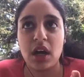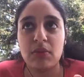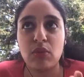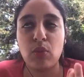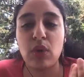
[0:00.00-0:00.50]

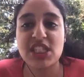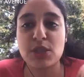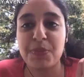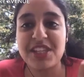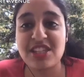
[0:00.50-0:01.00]
what
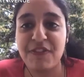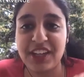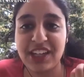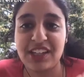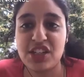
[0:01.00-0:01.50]

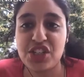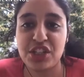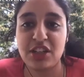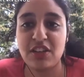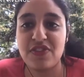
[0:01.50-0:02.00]
specific
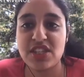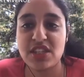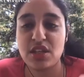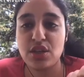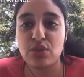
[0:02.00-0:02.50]
initiatives
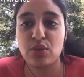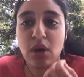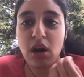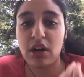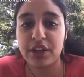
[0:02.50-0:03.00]

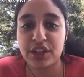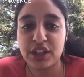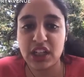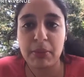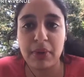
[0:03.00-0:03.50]
you are going to
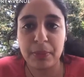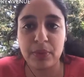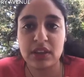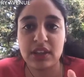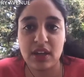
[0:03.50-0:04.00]
come up
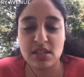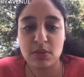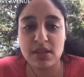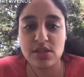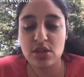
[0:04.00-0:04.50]
with next
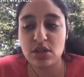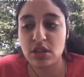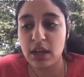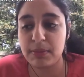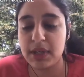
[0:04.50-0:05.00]

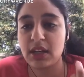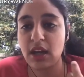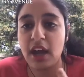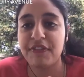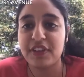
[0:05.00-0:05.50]
semester. I mean,
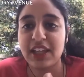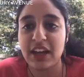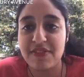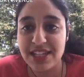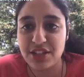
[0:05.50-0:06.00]
I feel like
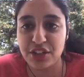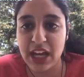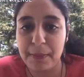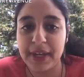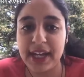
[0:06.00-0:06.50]
I've seen your
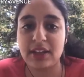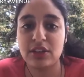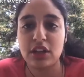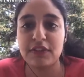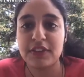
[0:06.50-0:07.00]
campaign. A
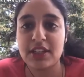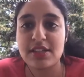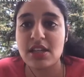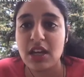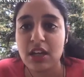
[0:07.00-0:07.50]
lot of it
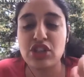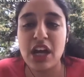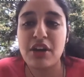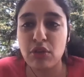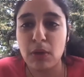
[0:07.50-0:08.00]
is
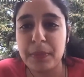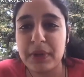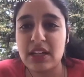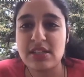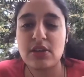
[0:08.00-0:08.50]
general,
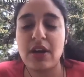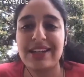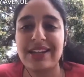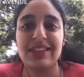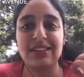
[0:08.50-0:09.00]
but is there
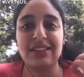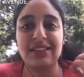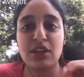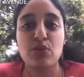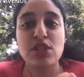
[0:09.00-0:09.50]
anything like
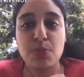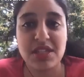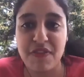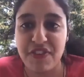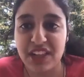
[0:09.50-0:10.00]
that you
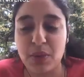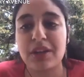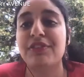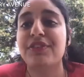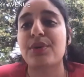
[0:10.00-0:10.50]
specifically
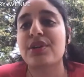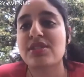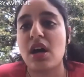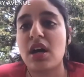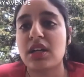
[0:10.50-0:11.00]
want to focus
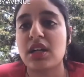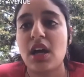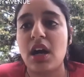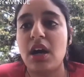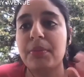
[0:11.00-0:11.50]

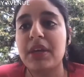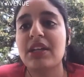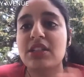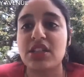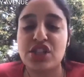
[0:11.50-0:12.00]
on
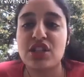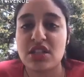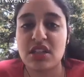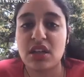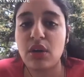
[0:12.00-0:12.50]
in addition
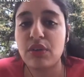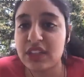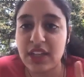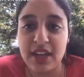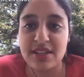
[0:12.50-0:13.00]
to the
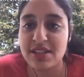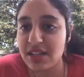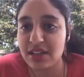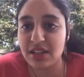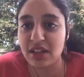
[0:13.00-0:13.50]

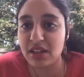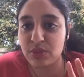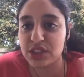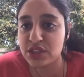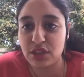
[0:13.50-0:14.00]
COVID-19
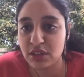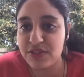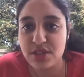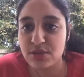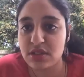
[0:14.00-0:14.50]
return of
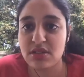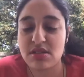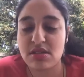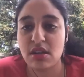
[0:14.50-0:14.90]
students?